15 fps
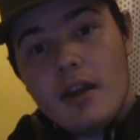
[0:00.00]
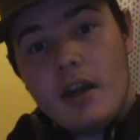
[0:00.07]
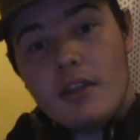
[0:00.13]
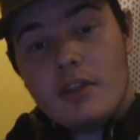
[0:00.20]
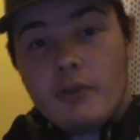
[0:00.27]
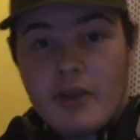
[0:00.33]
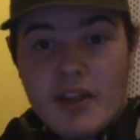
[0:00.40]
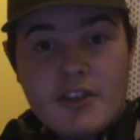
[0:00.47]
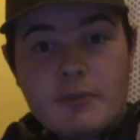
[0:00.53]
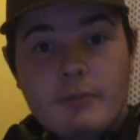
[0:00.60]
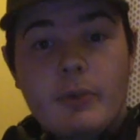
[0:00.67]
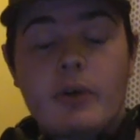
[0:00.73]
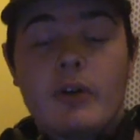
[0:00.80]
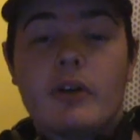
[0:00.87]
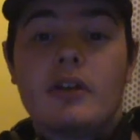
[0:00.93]
And the ratings
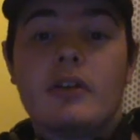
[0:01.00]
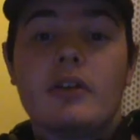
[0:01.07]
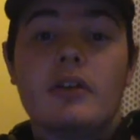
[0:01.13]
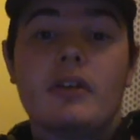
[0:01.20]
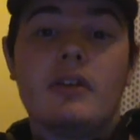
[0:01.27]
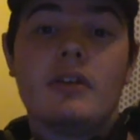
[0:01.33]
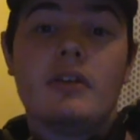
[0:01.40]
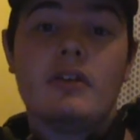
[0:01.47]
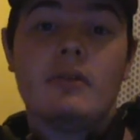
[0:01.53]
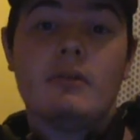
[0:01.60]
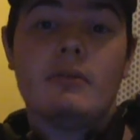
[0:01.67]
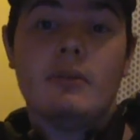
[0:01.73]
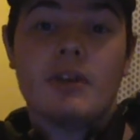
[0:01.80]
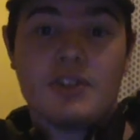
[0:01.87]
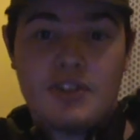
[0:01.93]
board,
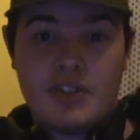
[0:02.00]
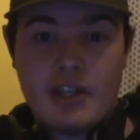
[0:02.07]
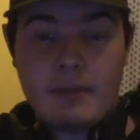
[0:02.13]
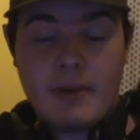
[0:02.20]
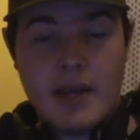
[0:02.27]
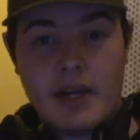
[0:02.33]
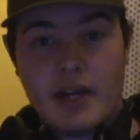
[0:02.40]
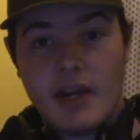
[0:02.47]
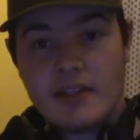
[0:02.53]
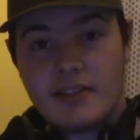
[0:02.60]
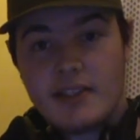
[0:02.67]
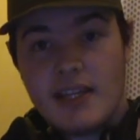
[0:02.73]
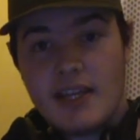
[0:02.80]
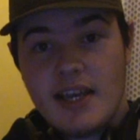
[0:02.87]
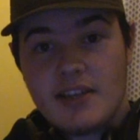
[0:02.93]
which in America
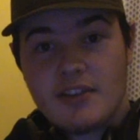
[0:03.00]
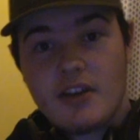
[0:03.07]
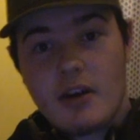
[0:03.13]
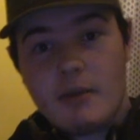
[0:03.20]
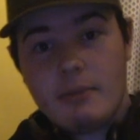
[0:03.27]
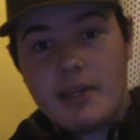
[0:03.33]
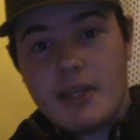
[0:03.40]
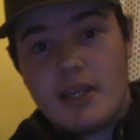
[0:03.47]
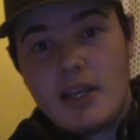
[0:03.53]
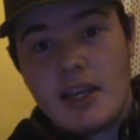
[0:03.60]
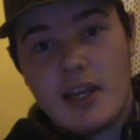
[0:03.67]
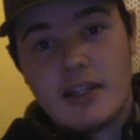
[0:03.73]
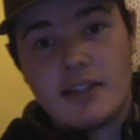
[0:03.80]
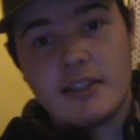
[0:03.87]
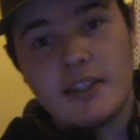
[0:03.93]
is ESRB
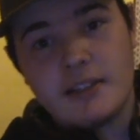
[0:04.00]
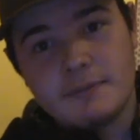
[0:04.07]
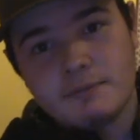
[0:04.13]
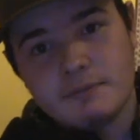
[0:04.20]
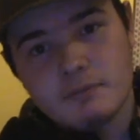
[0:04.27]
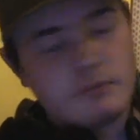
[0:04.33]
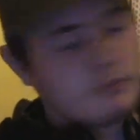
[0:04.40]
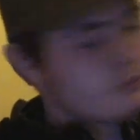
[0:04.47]
and in